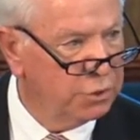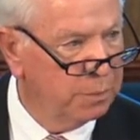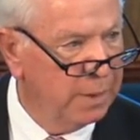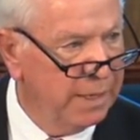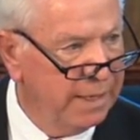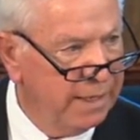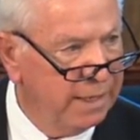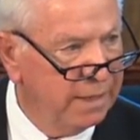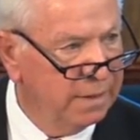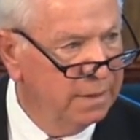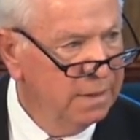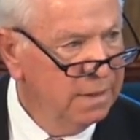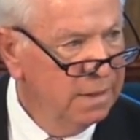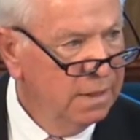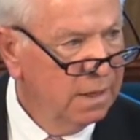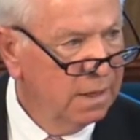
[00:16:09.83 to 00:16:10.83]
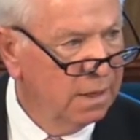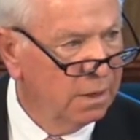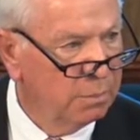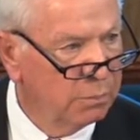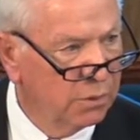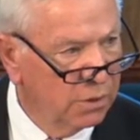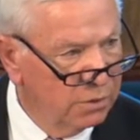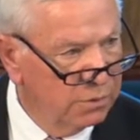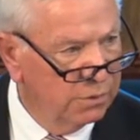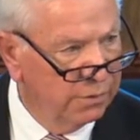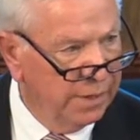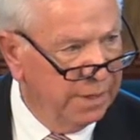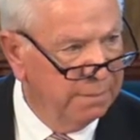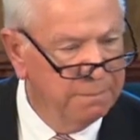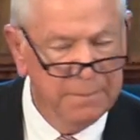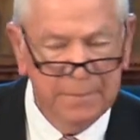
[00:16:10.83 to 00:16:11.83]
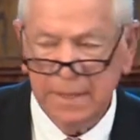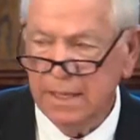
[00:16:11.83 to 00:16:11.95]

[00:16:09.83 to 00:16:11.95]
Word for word: planning uh, program.